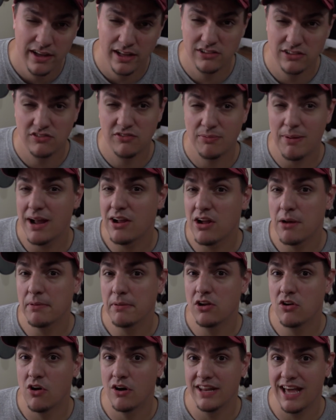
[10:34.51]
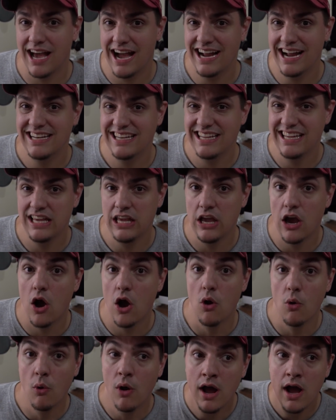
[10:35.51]
It's by a company called
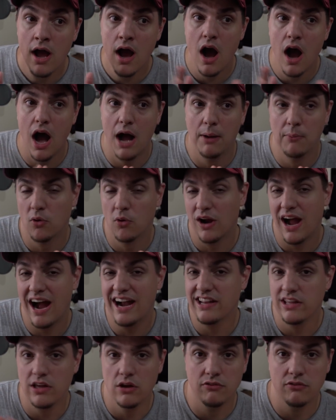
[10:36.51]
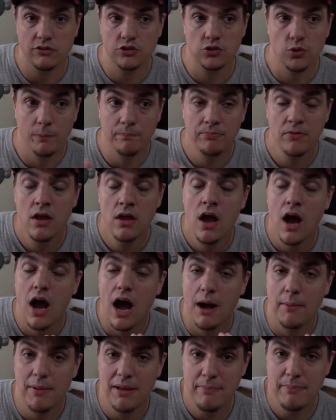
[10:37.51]
IDEO, or IDEO for short.
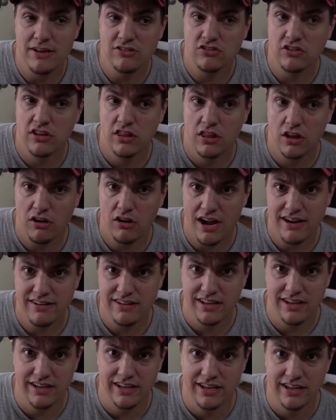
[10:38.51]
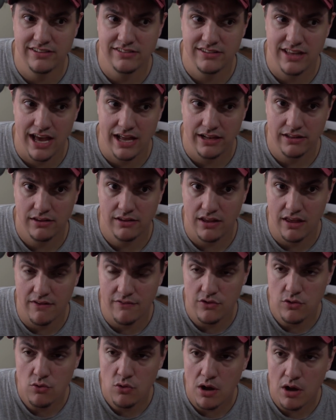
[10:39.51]
And basically their idea is that
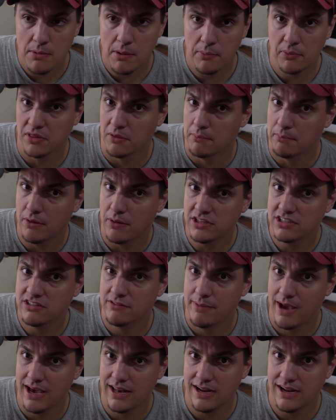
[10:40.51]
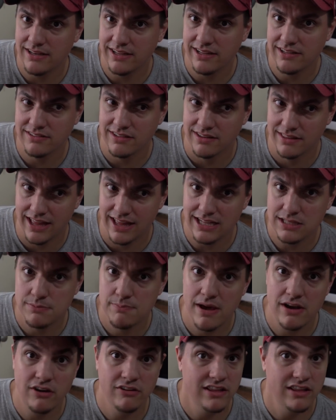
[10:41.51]
if you come up with a bunch of bad ideas, that's
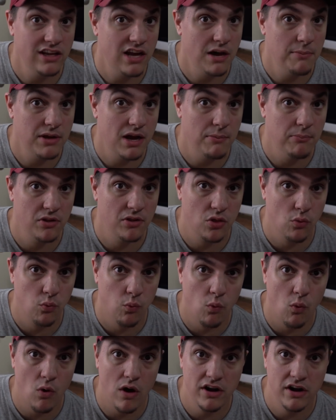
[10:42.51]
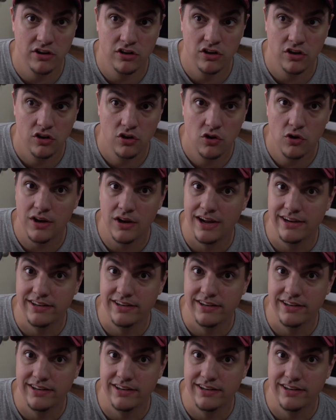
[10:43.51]
better than coming up with one good